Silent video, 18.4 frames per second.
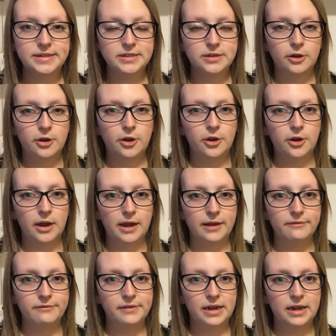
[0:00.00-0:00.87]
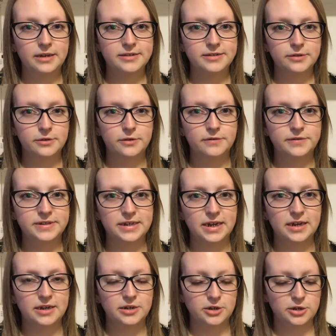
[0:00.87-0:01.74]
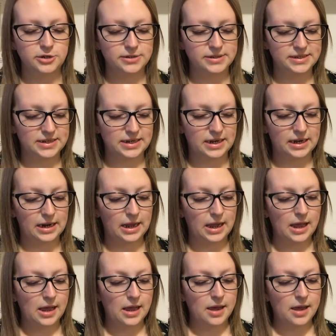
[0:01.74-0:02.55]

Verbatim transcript: so I've now sort of started using